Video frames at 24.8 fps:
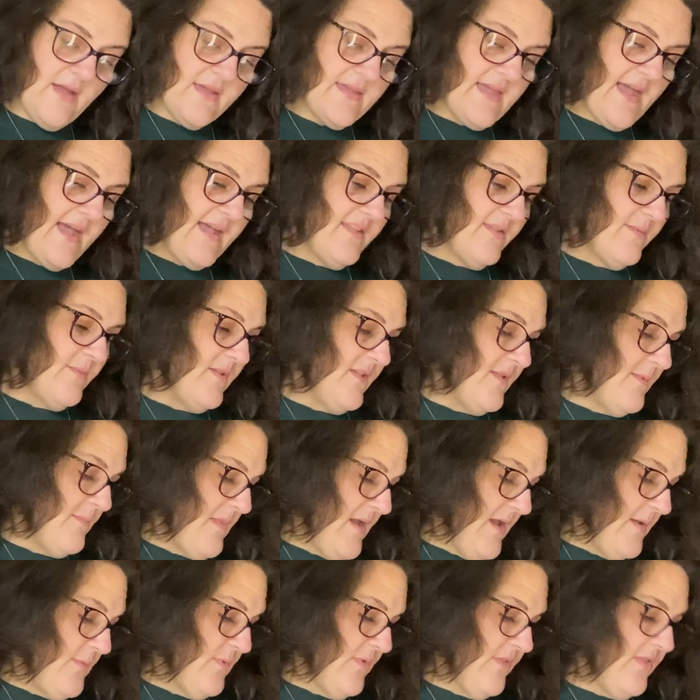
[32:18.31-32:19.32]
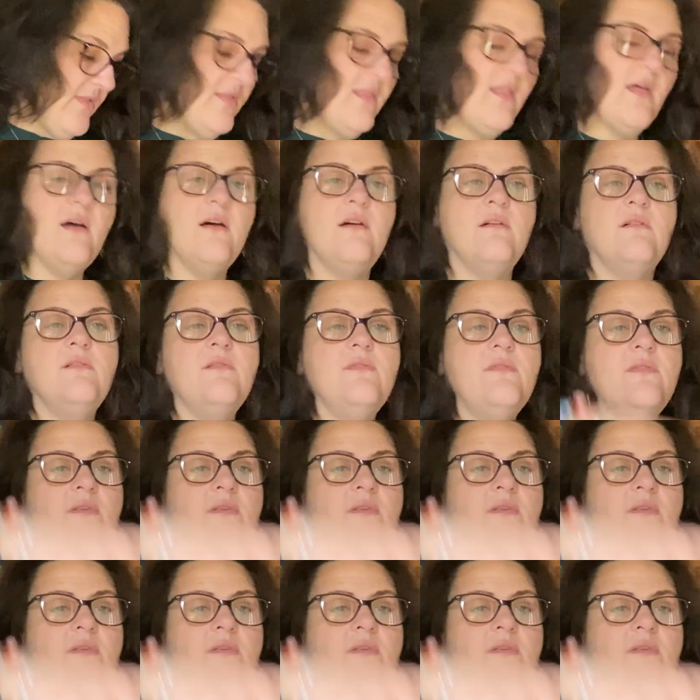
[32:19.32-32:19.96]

Yasmin's Made with Love.